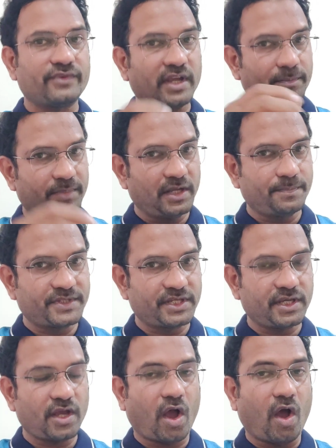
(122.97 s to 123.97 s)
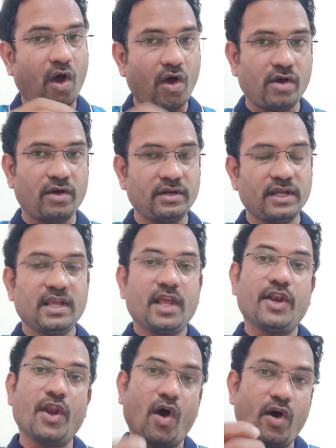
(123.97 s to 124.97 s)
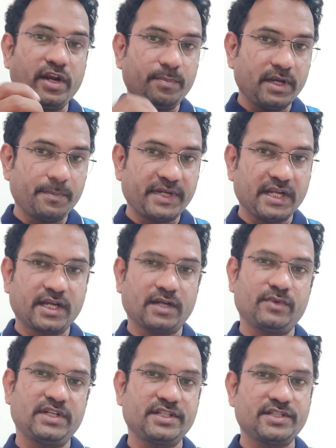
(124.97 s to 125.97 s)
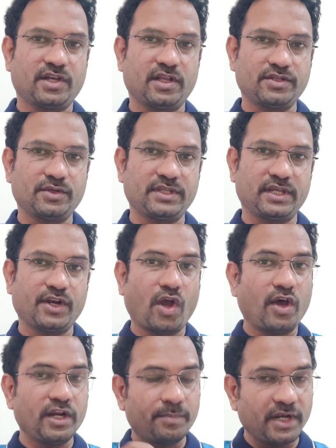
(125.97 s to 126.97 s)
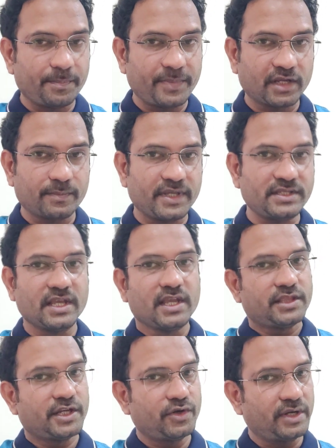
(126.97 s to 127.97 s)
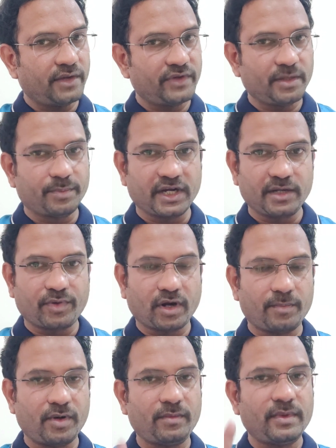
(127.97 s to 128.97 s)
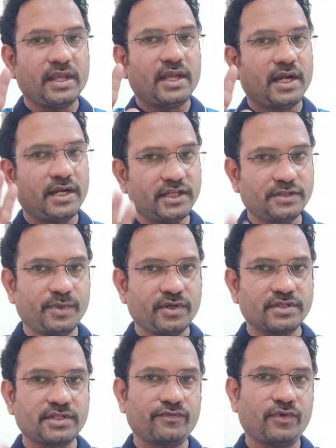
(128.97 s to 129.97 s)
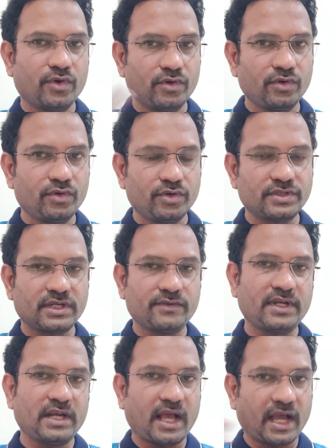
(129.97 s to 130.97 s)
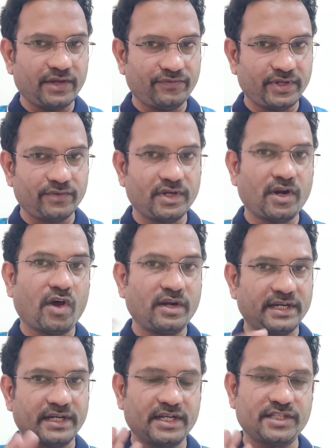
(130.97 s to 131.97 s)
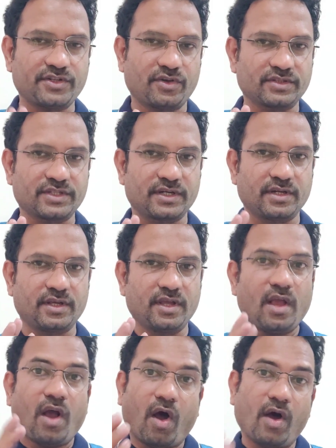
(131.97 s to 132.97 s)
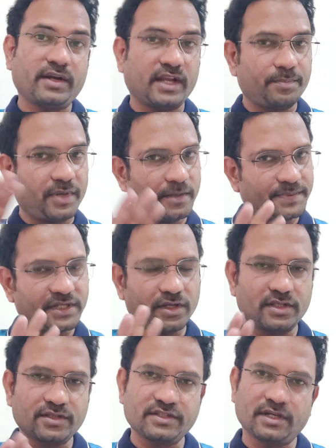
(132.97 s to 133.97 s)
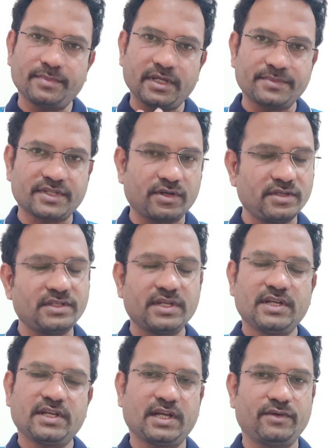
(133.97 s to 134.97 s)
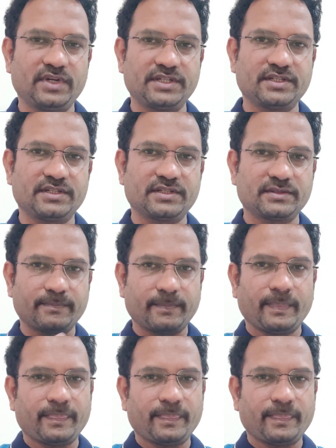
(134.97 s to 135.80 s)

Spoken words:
of epilepsy, or non-epileptic convulsions also there. Non-epileptic means they don't have any brain problem. It is because of low glucose level, high fever, or tetanus toxin. Or epilepsy also sometimes cause convulsions.